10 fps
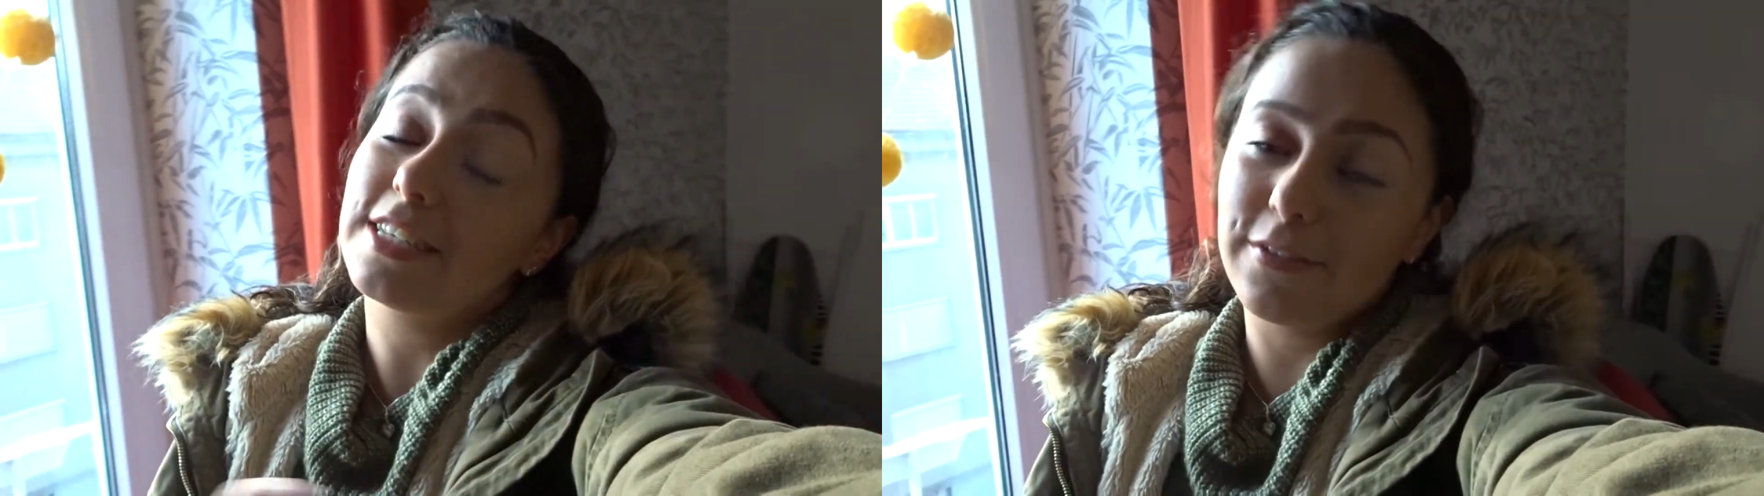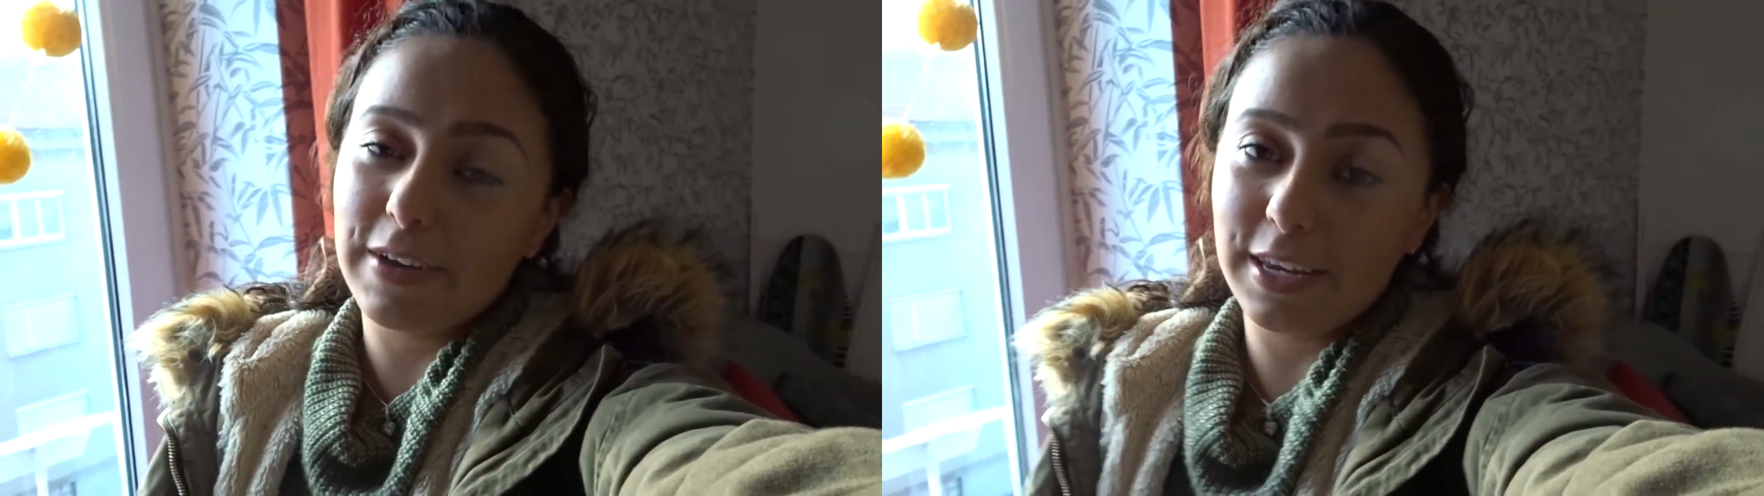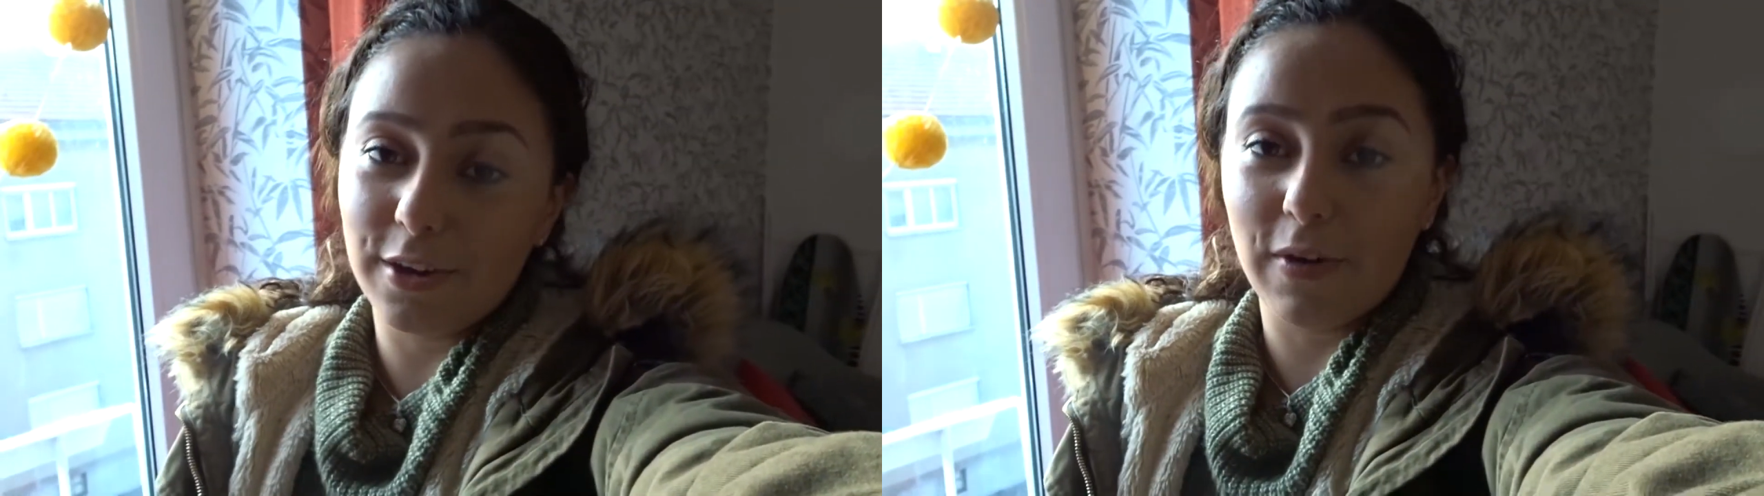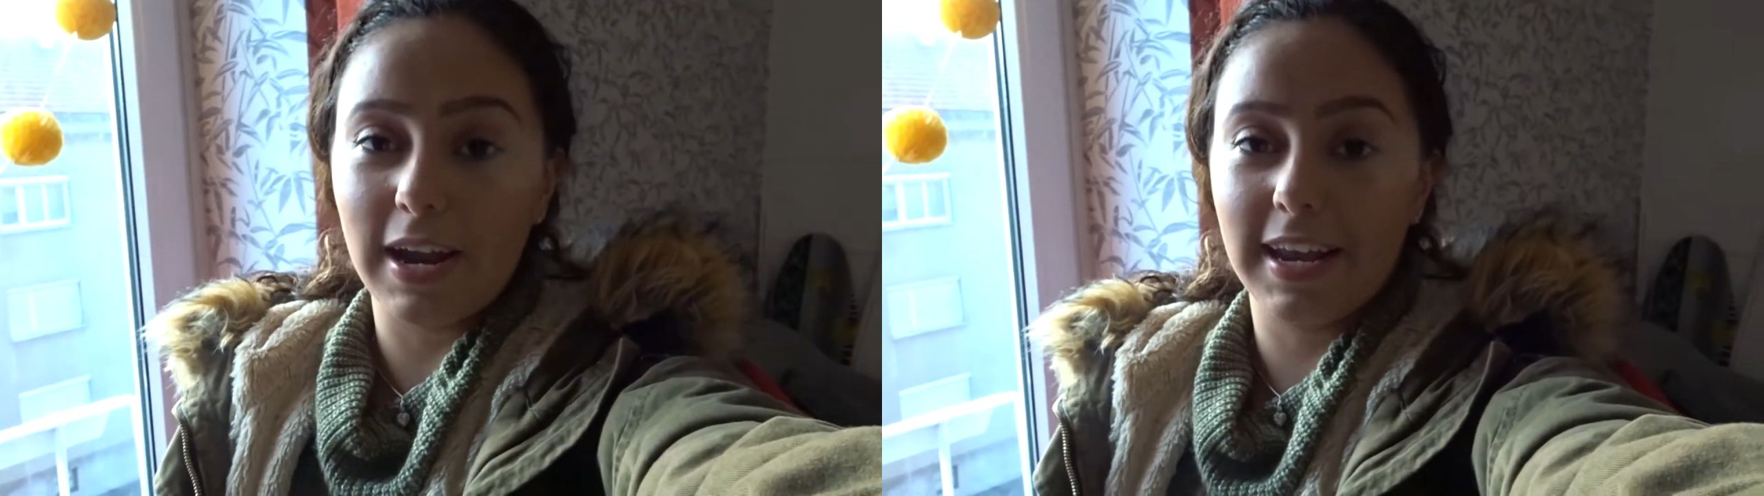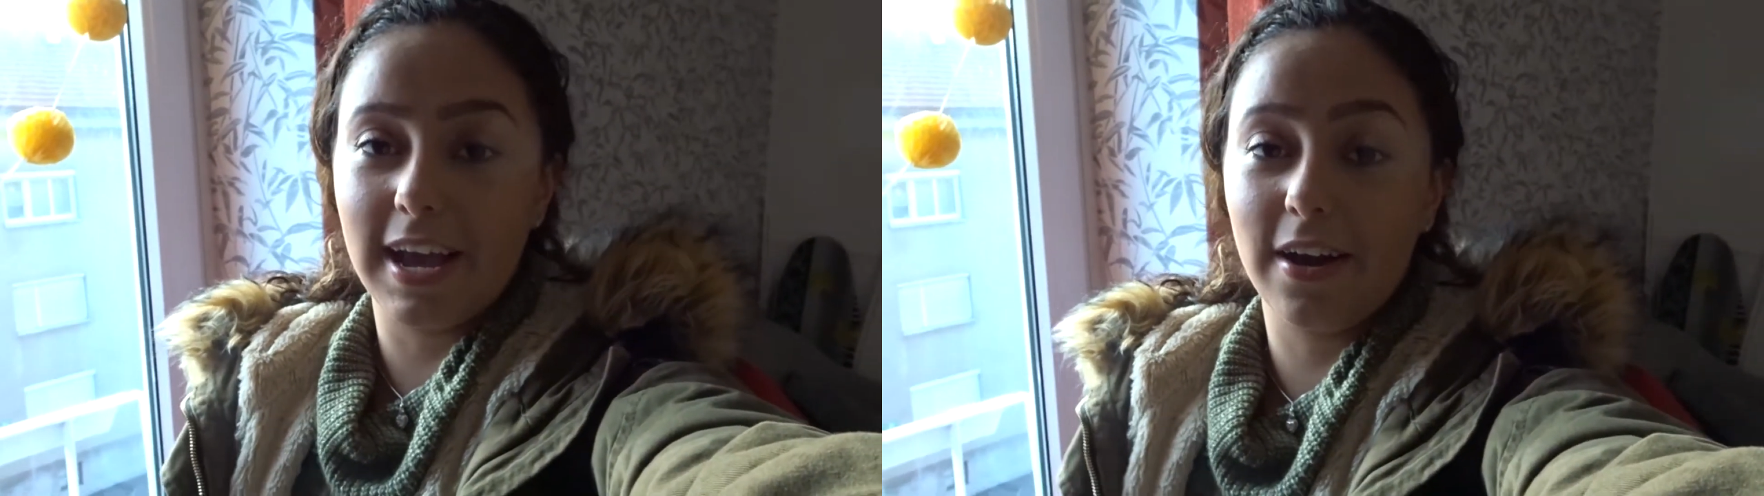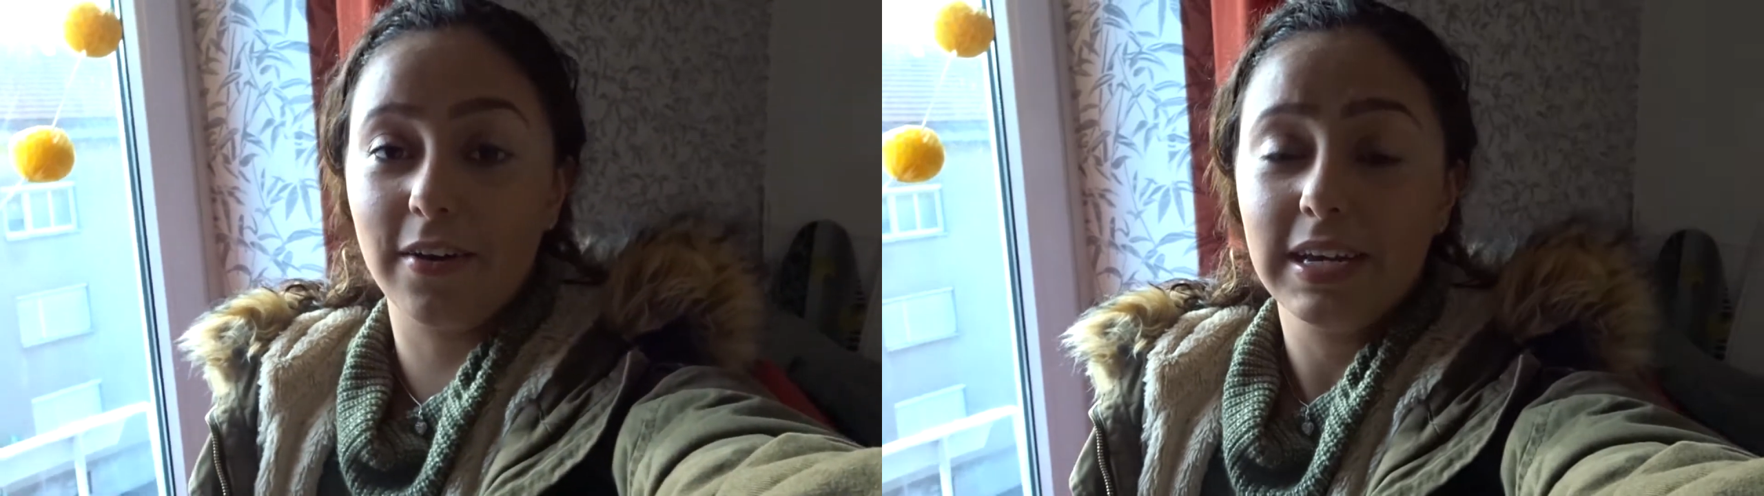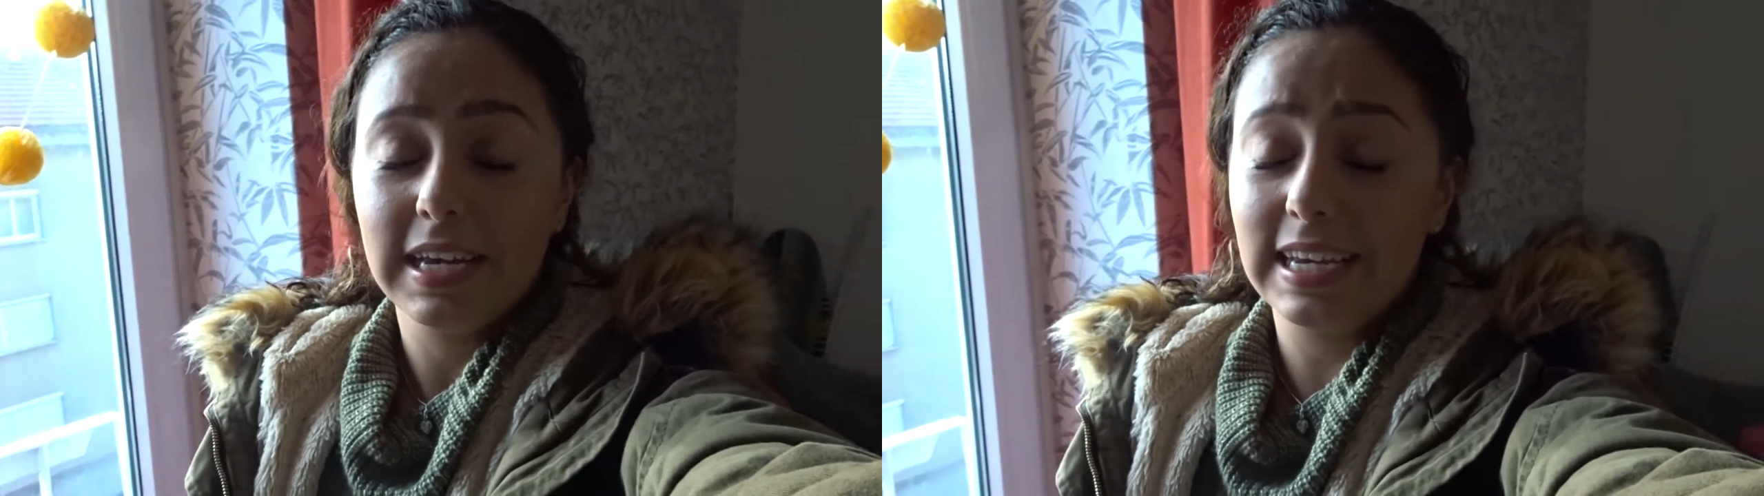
Slovenia right now.